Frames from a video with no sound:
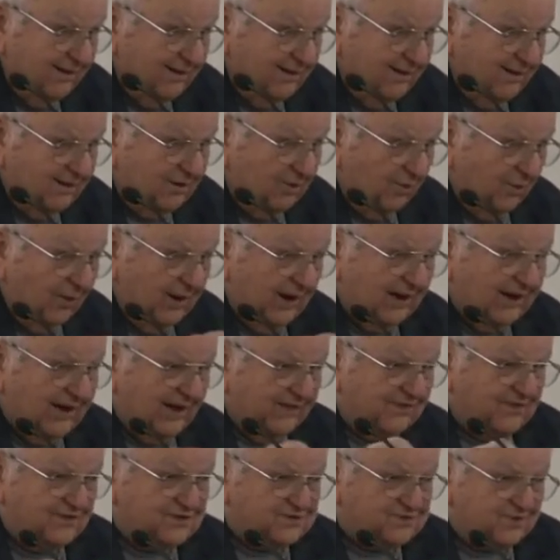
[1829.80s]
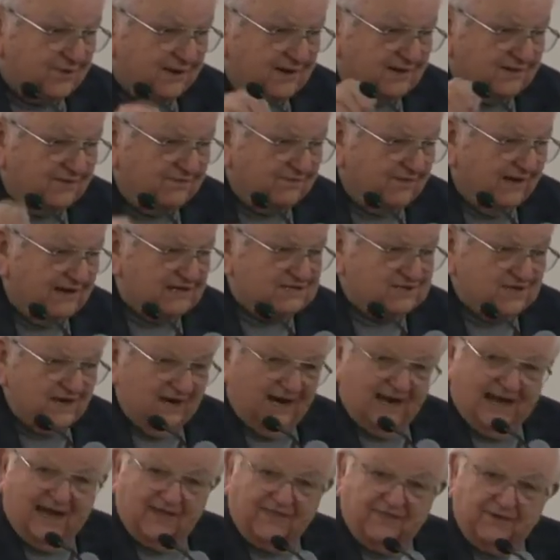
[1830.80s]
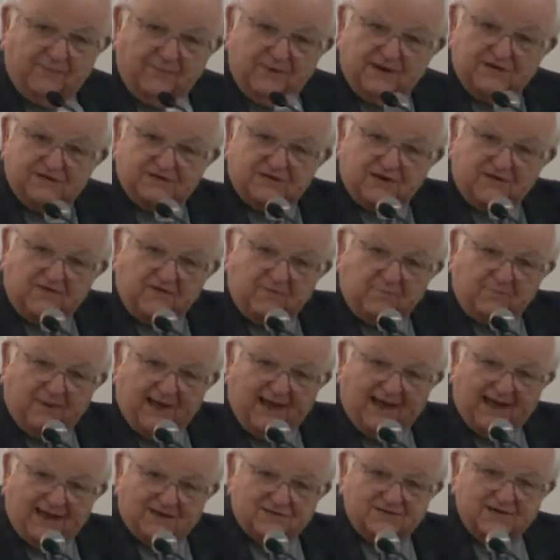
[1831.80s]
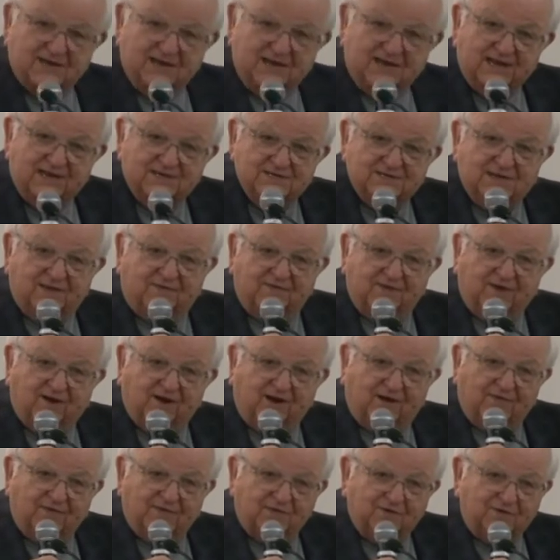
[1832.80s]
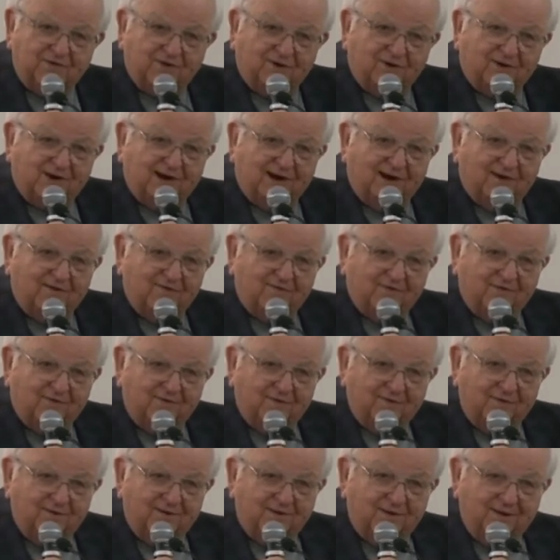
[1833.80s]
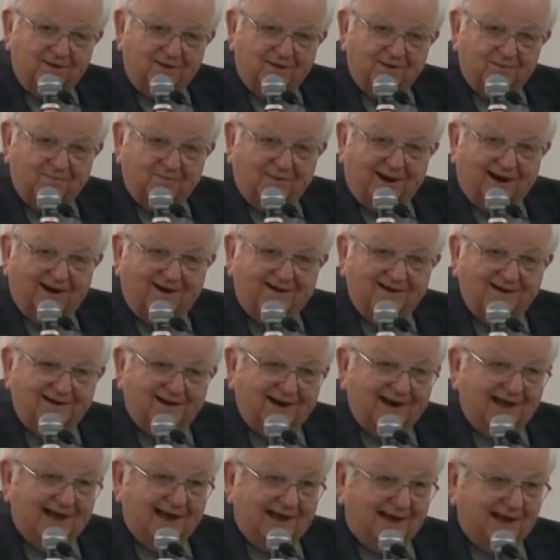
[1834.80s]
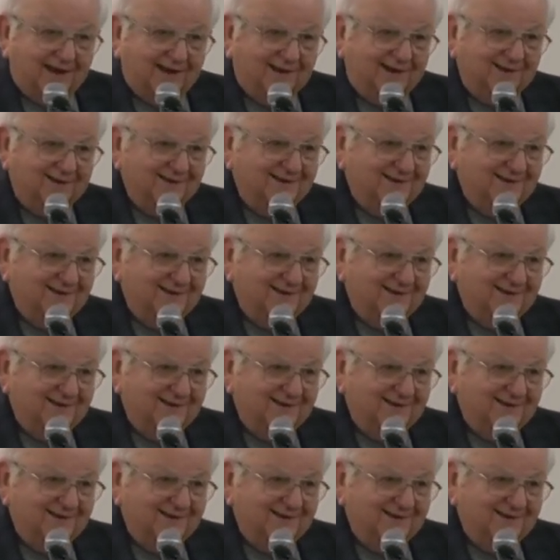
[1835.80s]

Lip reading: you know where he got the strength to face Goliath? He reached in the past. Said, the God that took care of the bear and the lion,